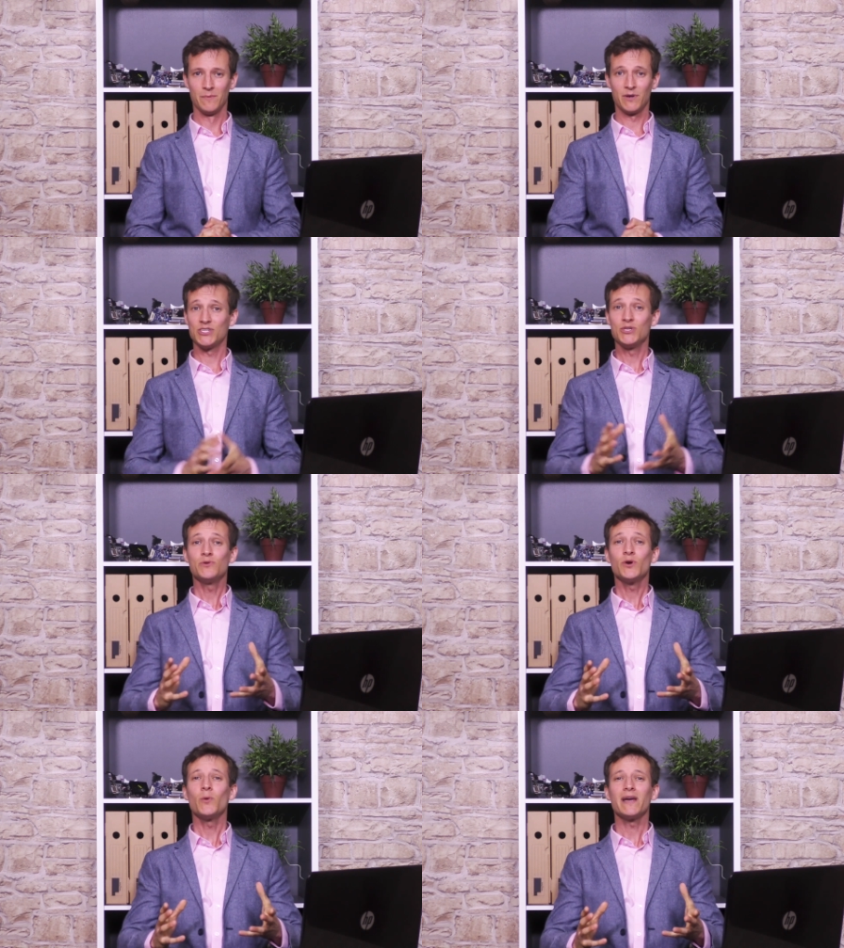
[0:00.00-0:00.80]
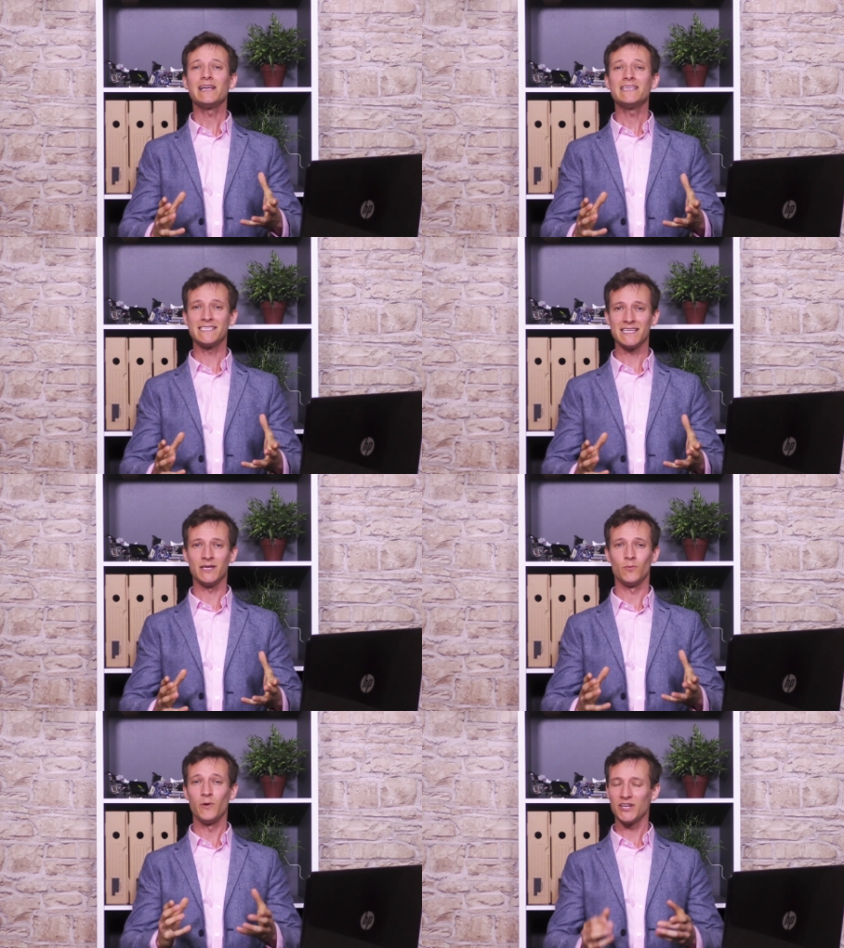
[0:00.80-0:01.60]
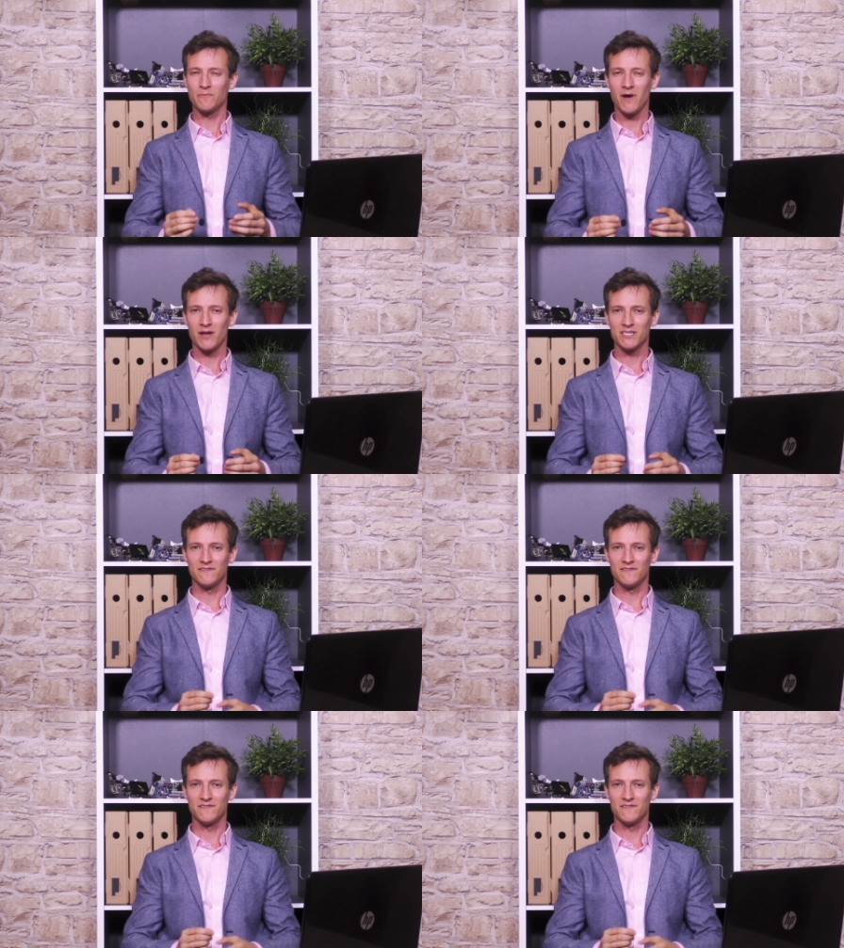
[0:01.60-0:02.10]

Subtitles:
because you can quickly see which parts